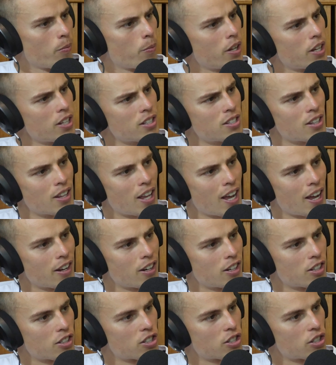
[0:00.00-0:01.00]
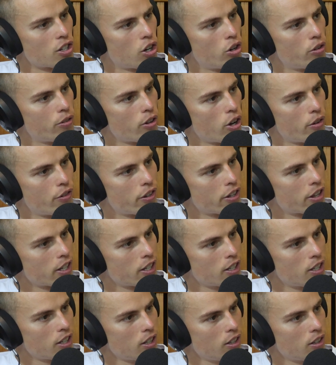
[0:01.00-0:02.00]
But isn't that in itself
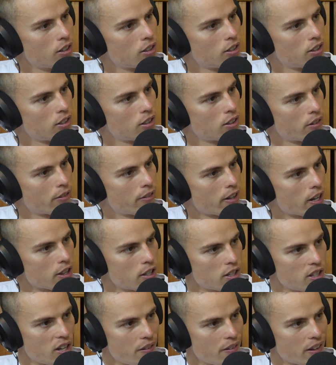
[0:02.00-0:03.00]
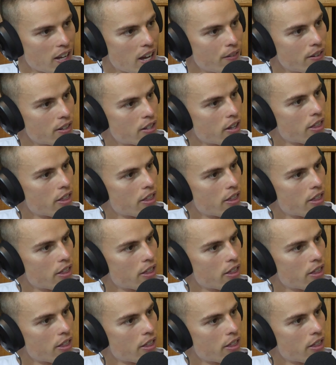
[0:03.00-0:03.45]
overthinking it? The fact that you're even having